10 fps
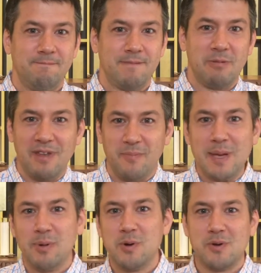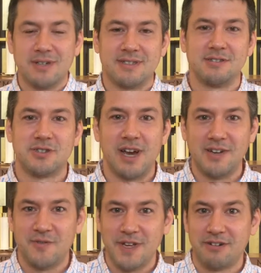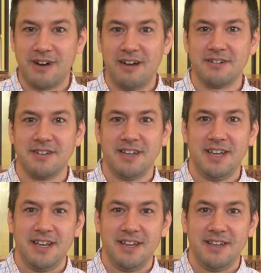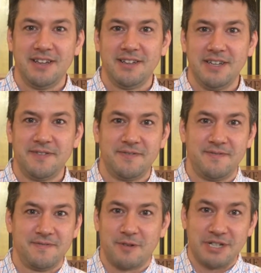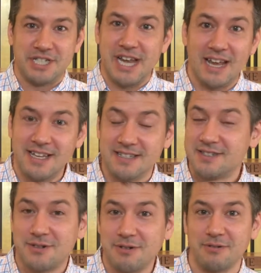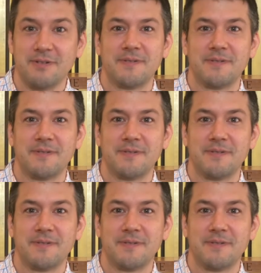and we have people who are still trying to figure out if Christianity is true.